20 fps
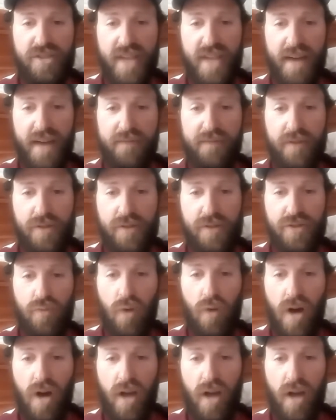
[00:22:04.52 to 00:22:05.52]
that first
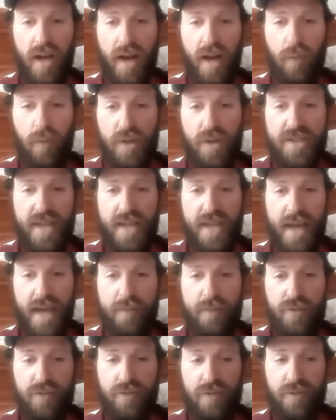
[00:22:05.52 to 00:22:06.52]
walk and I was
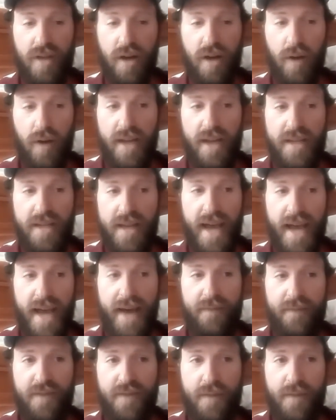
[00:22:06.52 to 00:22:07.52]
able, you know, I did
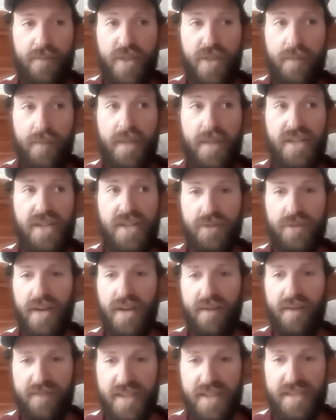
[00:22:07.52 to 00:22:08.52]
have the, the mental
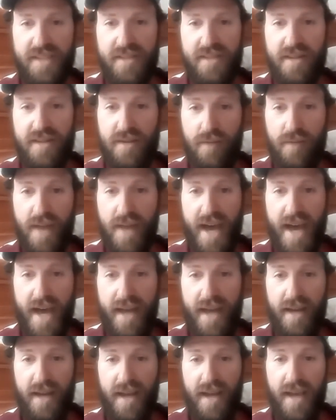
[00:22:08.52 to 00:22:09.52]
toughness to do
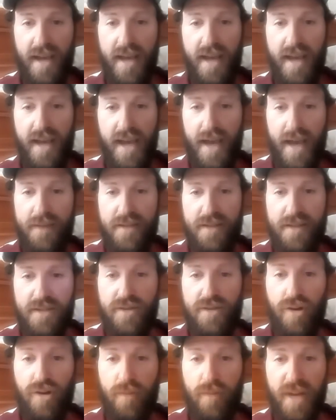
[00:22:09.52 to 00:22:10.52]
that and the
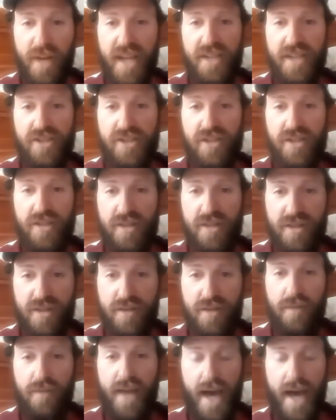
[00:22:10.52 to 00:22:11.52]
determination to
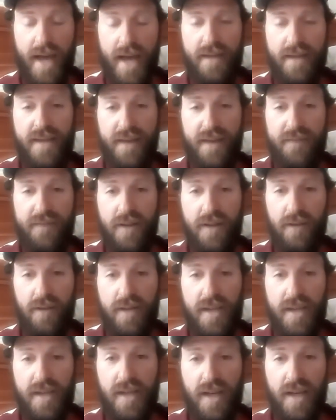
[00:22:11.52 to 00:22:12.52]
do that,
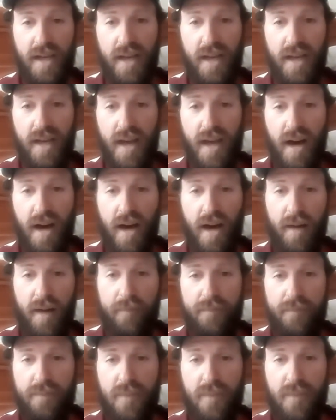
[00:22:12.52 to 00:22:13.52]
definitely
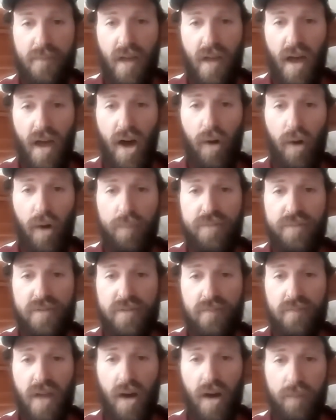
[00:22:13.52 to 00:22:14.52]
um, helped,
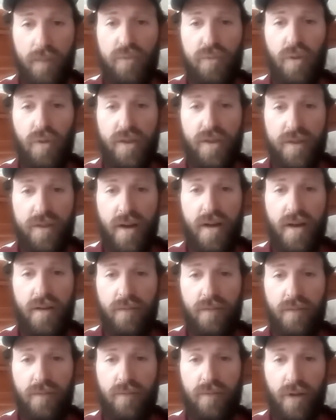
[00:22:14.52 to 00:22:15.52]
helped with the,
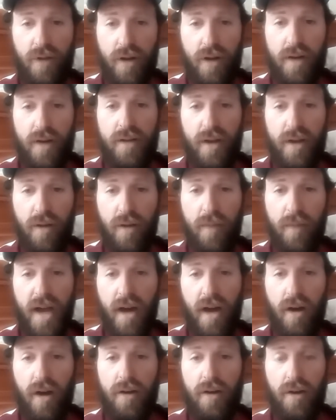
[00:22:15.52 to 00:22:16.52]
reco- you know,
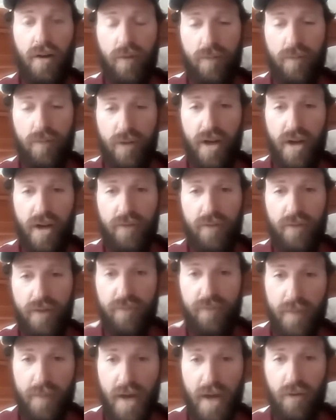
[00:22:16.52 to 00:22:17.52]
my ongoing recovery
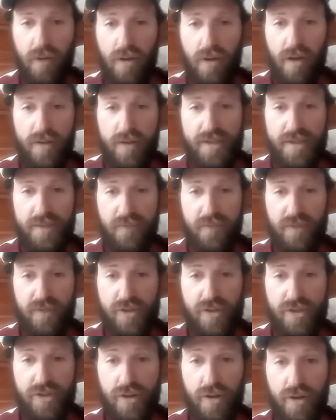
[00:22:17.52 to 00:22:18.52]
from alcoholism for
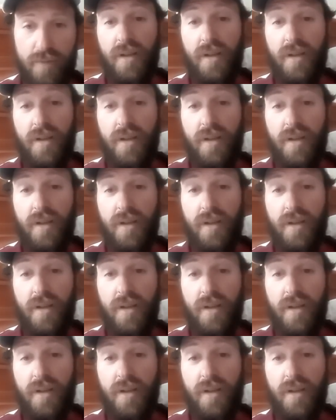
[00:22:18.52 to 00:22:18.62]
sure.